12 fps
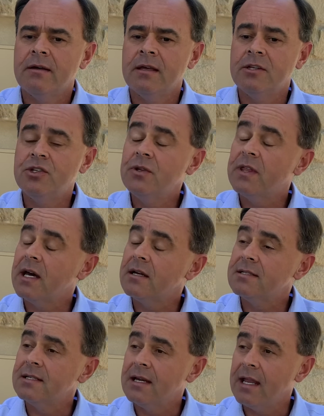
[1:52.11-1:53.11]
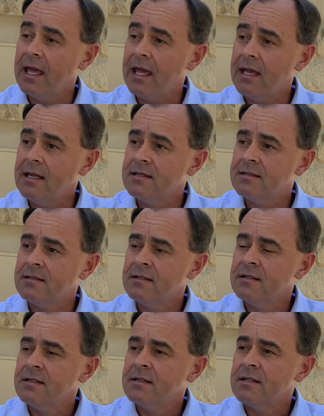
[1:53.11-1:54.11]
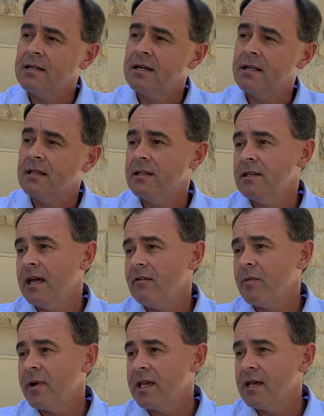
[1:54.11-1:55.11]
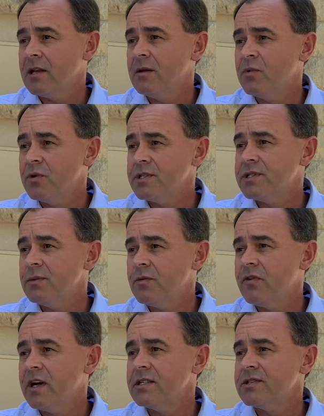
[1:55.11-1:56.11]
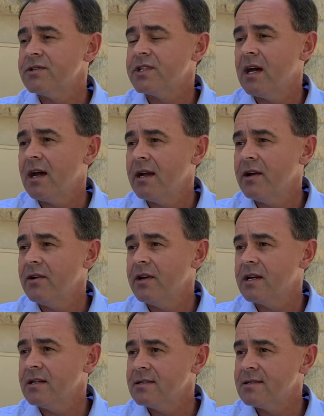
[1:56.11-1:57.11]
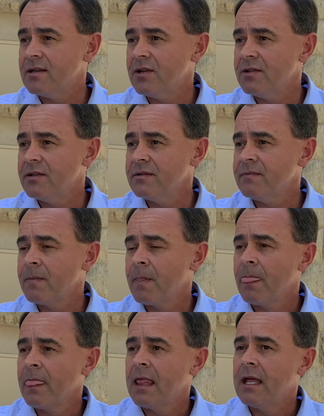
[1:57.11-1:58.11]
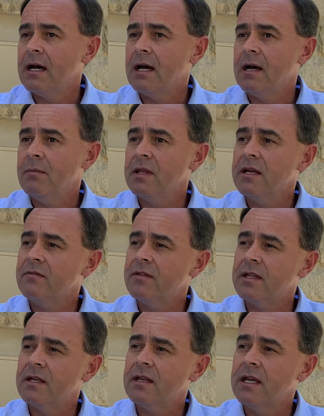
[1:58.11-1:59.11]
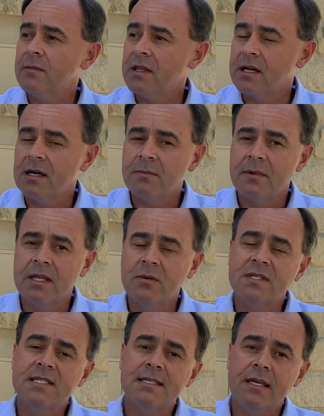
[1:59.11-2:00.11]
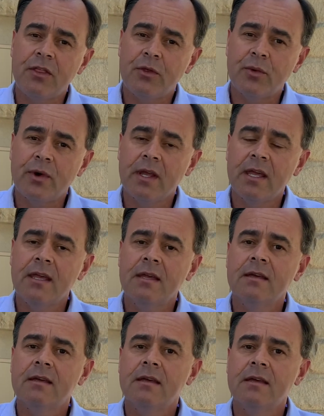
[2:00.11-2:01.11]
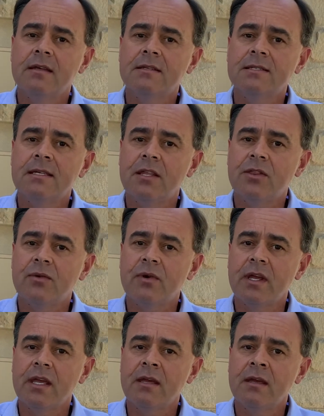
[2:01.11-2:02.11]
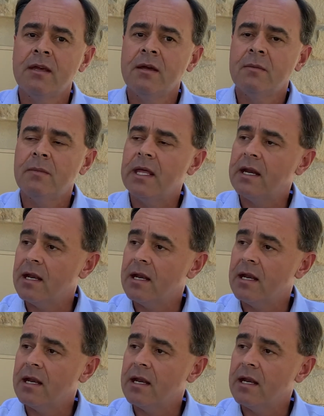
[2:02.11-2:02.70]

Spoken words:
In 2008, the Yavapai County Board of Supervisors hired a consultant. I believe the name of the company was C3, and C3 made a